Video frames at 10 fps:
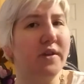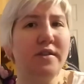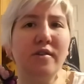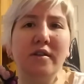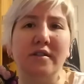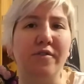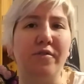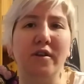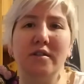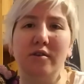It's all
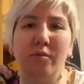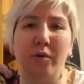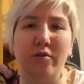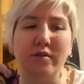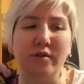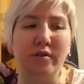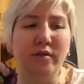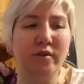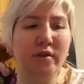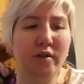different, it's all personal.